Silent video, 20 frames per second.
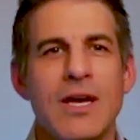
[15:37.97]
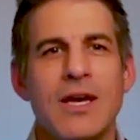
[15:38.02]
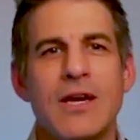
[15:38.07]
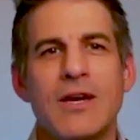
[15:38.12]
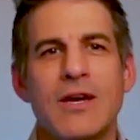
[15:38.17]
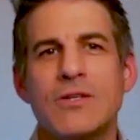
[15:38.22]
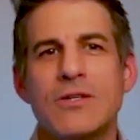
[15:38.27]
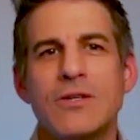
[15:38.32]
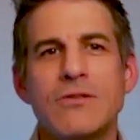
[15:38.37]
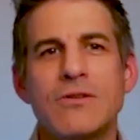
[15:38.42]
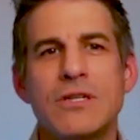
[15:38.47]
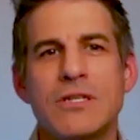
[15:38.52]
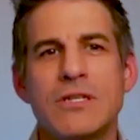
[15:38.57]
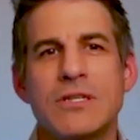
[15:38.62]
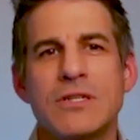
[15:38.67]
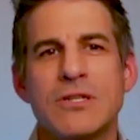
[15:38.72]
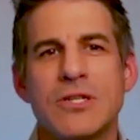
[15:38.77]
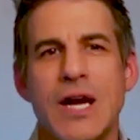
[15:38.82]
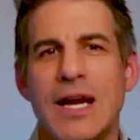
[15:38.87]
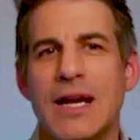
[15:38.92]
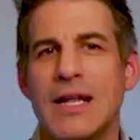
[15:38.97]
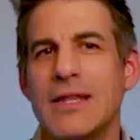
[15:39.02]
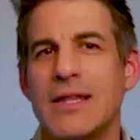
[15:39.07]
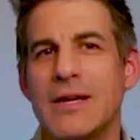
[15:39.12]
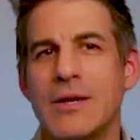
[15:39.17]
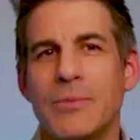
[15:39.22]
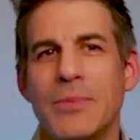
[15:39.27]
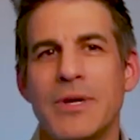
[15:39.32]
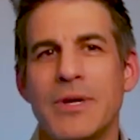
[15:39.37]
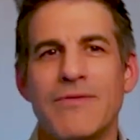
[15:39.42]
Could you just shine a
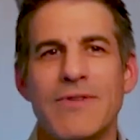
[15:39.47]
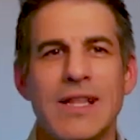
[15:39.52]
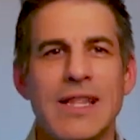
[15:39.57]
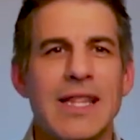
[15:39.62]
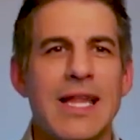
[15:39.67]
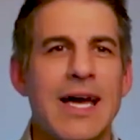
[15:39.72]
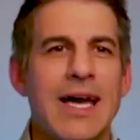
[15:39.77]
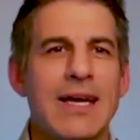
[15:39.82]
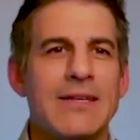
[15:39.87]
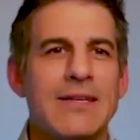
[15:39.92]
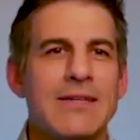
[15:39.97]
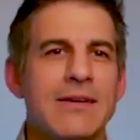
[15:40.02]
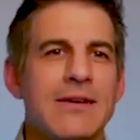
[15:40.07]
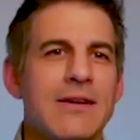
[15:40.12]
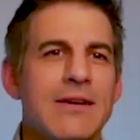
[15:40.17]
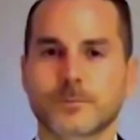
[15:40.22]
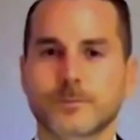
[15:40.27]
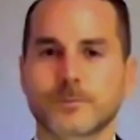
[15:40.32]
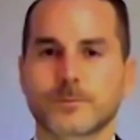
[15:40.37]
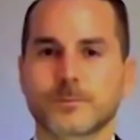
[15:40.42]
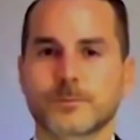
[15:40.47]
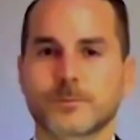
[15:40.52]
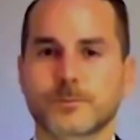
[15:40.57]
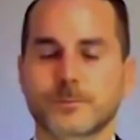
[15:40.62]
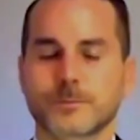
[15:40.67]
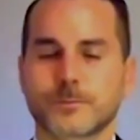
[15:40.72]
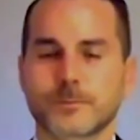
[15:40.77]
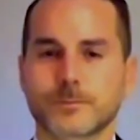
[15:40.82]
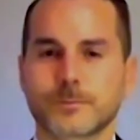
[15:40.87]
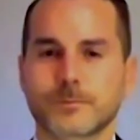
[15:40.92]
little bit of a light on
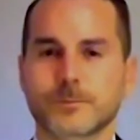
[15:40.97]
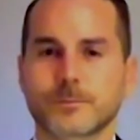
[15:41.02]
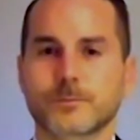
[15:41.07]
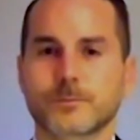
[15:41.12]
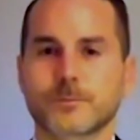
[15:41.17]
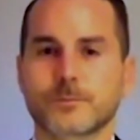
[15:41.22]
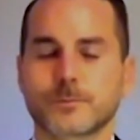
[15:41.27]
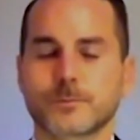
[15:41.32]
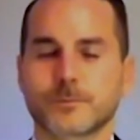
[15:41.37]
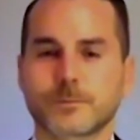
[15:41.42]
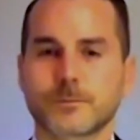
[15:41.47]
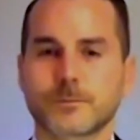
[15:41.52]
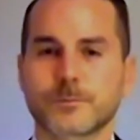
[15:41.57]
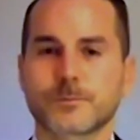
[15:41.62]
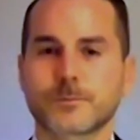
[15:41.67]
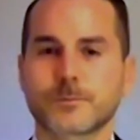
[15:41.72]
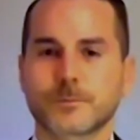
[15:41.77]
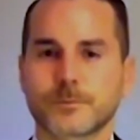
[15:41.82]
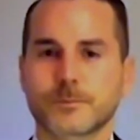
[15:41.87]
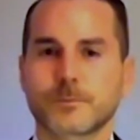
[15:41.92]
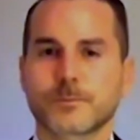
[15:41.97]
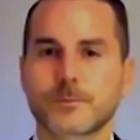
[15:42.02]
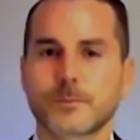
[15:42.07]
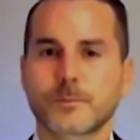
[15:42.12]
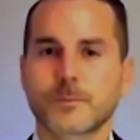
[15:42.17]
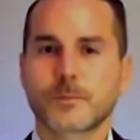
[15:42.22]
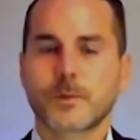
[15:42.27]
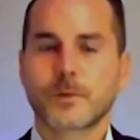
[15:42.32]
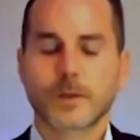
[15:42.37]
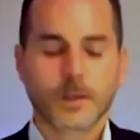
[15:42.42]
that process for
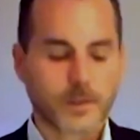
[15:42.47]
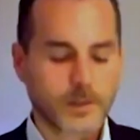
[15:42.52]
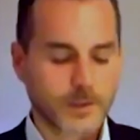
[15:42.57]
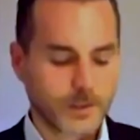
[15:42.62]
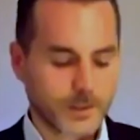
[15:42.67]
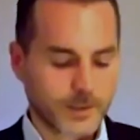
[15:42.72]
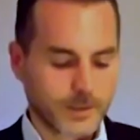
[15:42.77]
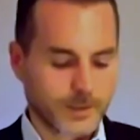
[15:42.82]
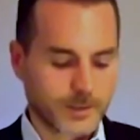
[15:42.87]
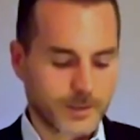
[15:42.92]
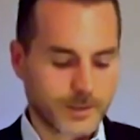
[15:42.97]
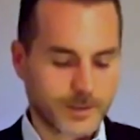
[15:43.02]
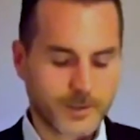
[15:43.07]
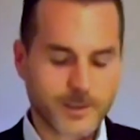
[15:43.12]
our shareholders,